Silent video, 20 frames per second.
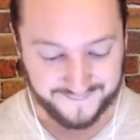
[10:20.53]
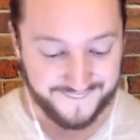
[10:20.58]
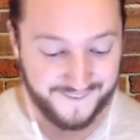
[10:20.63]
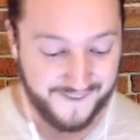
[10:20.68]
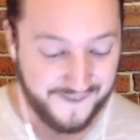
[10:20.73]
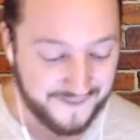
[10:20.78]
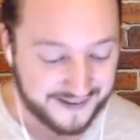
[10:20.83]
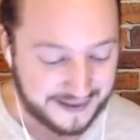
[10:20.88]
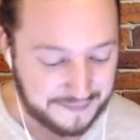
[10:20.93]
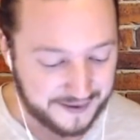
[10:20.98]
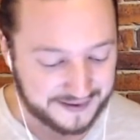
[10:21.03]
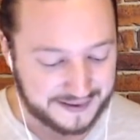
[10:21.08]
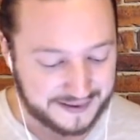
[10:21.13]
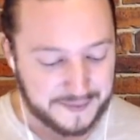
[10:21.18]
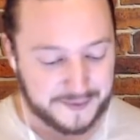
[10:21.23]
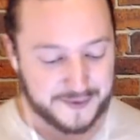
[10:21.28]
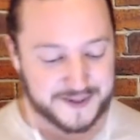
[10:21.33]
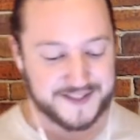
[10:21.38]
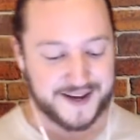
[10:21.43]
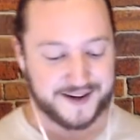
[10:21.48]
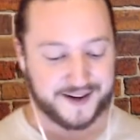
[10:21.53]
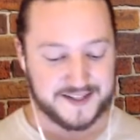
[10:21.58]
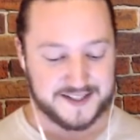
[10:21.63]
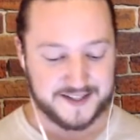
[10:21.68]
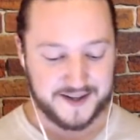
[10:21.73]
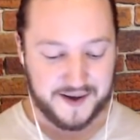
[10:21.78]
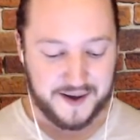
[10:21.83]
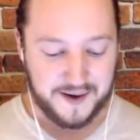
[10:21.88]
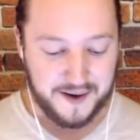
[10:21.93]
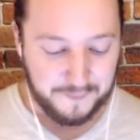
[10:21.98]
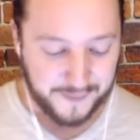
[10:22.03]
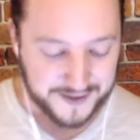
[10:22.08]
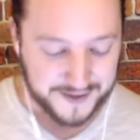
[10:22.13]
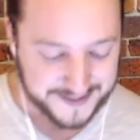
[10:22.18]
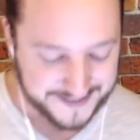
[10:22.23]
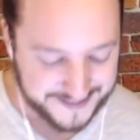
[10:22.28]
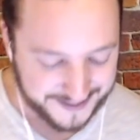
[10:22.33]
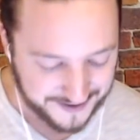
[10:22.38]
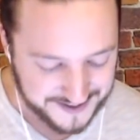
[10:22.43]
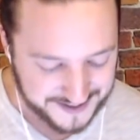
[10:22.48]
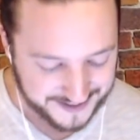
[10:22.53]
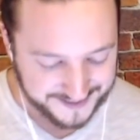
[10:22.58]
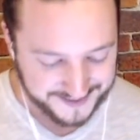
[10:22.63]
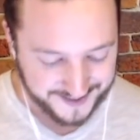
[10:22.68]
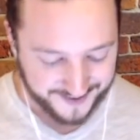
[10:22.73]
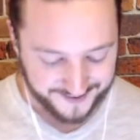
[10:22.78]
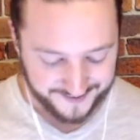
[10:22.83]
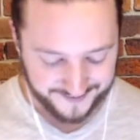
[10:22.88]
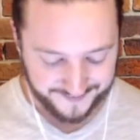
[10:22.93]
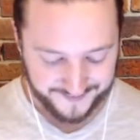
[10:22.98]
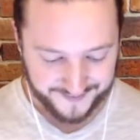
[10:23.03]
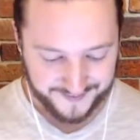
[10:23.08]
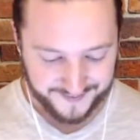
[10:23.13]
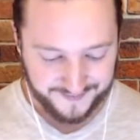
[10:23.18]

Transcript: No, come on, a couple more seconds. Musketeers, get it done.